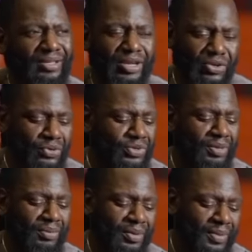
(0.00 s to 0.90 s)
I don't lose
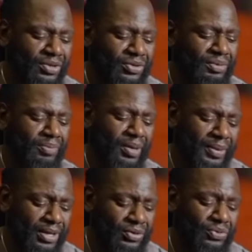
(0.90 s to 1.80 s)
my mama, I don't lose my
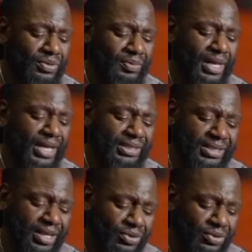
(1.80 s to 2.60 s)
papa, I don't lose my auntie,